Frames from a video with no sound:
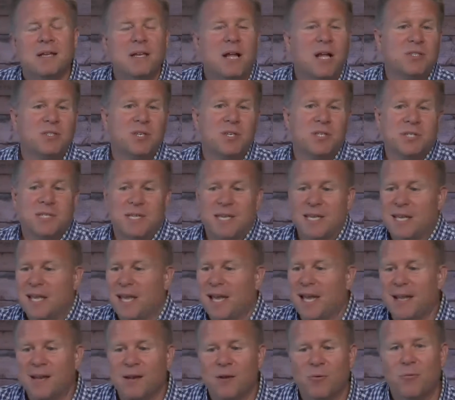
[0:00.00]
not just to
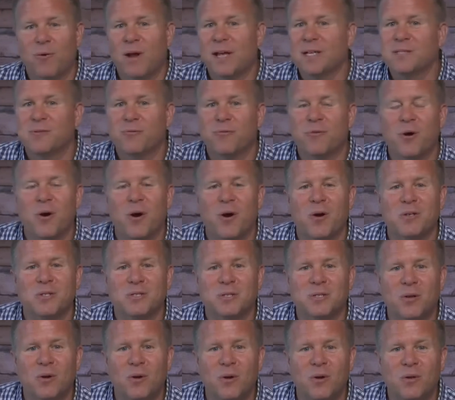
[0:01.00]
get rest for our
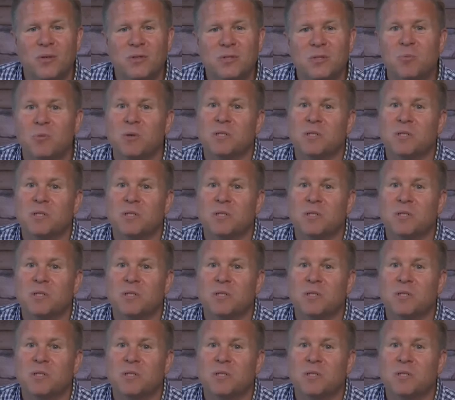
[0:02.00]
souls,